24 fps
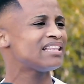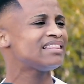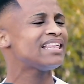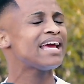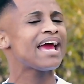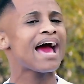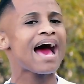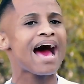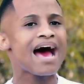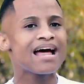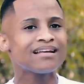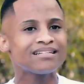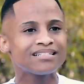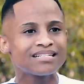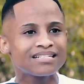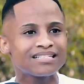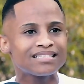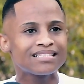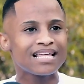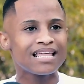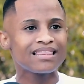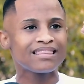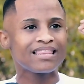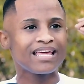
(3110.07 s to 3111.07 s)
They
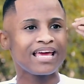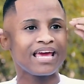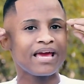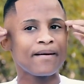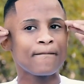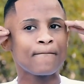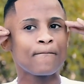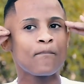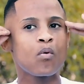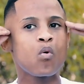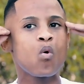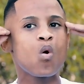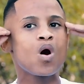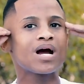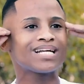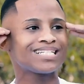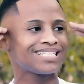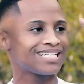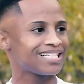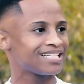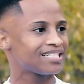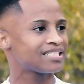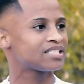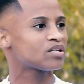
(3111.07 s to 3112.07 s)
understand the
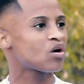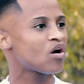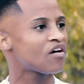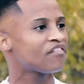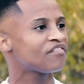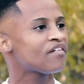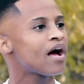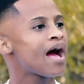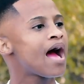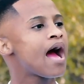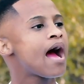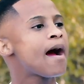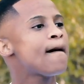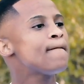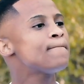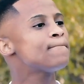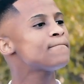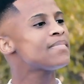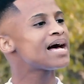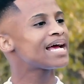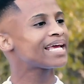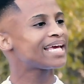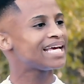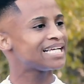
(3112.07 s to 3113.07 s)
importance of
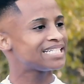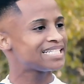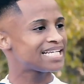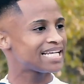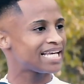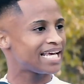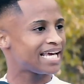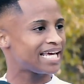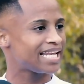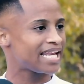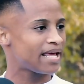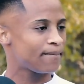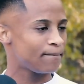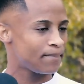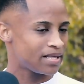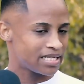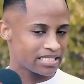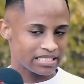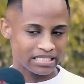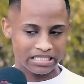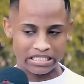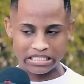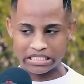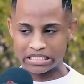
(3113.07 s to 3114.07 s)
marketing in a
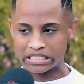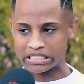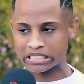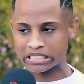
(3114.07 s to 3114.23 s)
business.